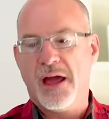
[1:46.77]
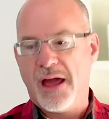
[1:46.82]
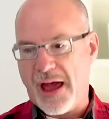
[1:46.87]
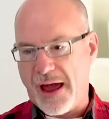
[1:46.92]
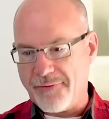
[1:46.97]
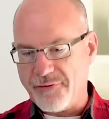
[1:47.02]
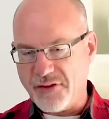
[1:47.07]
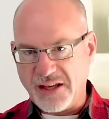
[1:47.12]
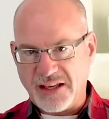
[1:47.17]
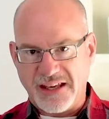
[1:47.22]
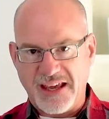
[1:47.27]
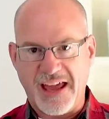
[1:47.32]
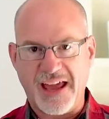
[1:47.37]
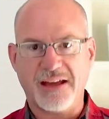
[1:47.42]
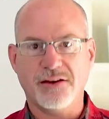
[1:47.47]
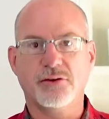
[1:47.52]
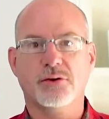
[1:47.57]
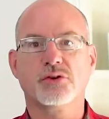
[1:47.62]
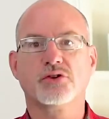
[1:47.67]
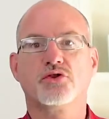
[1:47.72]
Have the
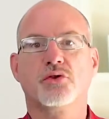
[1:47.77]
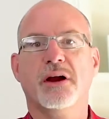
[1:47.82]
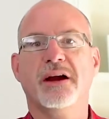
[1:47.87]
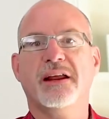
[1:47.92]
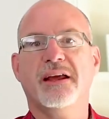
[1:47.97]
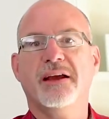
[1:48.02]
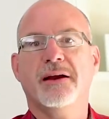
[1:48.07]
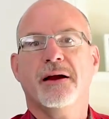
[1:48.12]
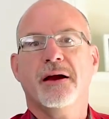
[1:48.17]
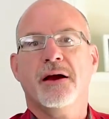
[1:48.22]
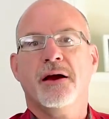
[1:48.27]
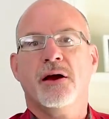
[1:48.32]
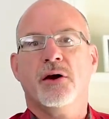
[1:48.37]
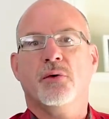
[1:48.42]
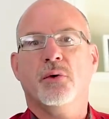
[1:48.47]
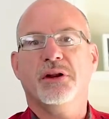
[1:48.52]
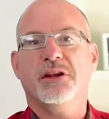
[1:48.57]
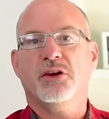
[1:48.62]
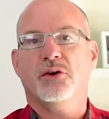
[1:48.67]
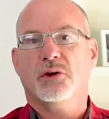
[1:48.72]
candles ready
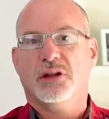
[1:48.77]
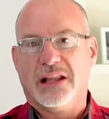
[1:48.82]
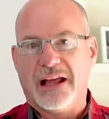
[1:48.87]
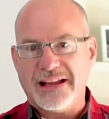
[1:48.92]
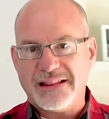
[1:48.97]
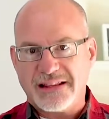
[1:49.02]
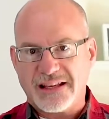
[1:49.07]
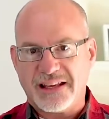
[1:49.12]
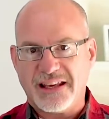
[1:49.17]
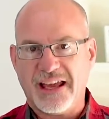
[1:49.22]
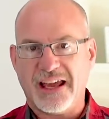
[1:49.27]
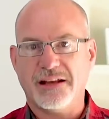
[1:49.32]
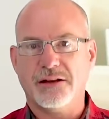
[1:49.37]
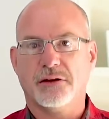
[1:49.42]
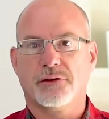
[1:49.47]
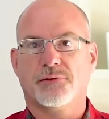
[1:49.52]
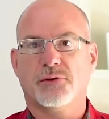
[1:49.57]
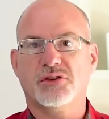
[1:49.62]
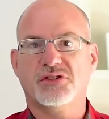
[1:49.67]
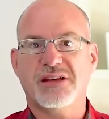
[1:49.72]
when you light the
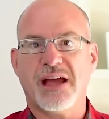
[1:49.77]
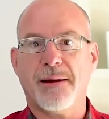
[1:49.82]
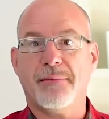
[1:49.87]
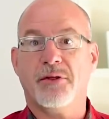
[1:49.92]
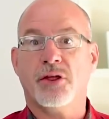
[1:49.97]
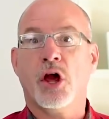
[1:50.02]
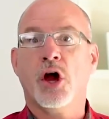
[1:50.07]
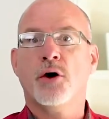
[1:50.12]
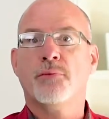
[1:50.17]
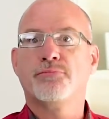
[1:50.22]
candles for Sabbath.